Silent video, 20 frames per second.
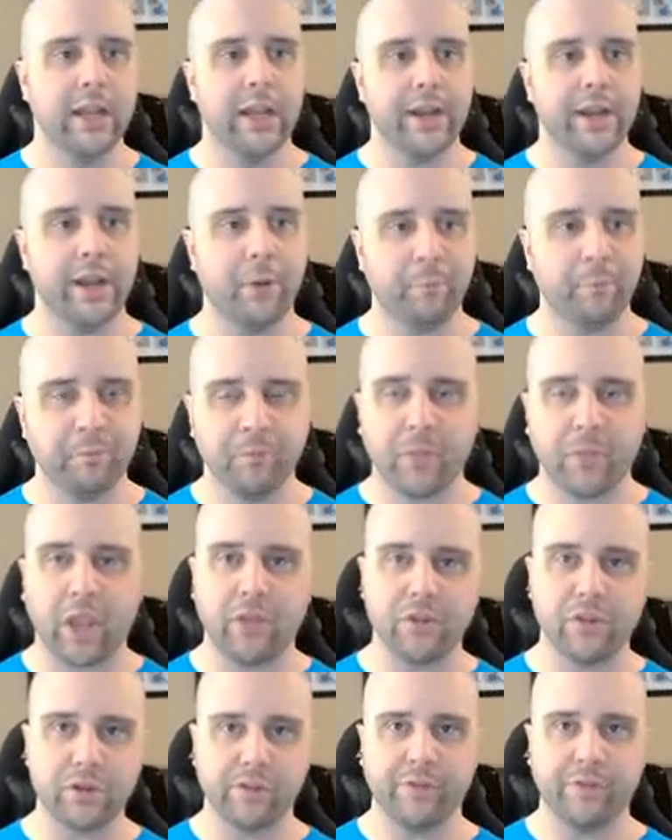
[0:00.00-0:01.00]
Now,
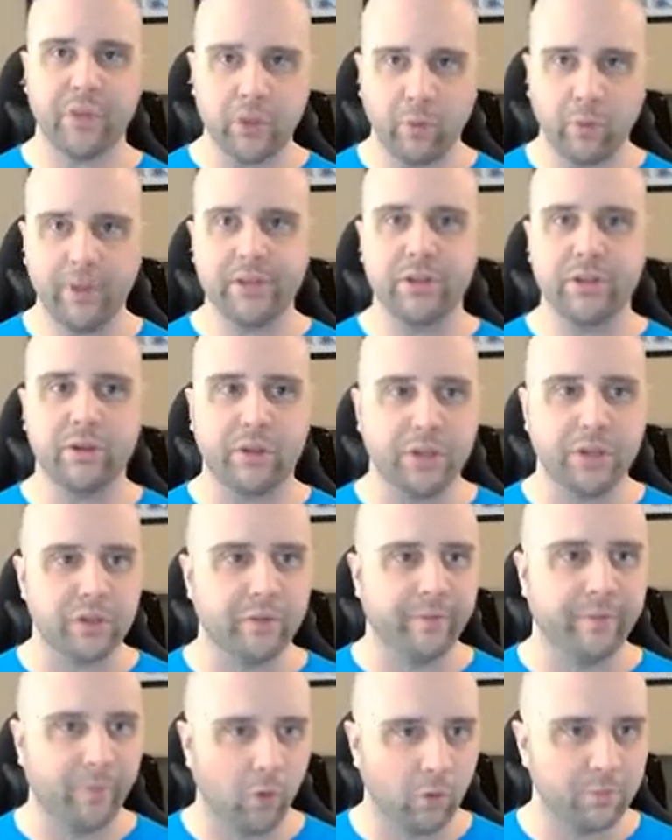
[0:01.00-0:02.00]
there's a few ways you can do
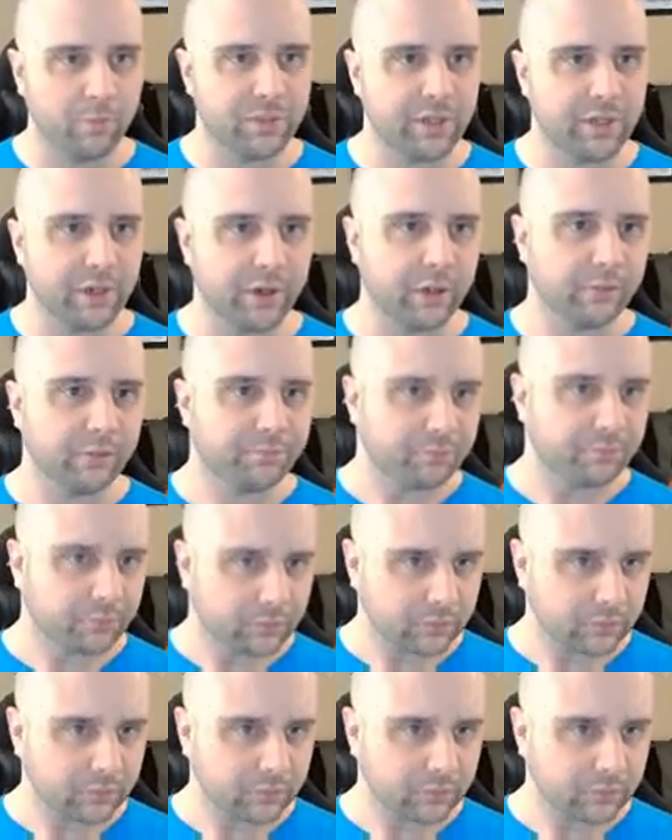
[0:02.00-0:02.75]
forms here.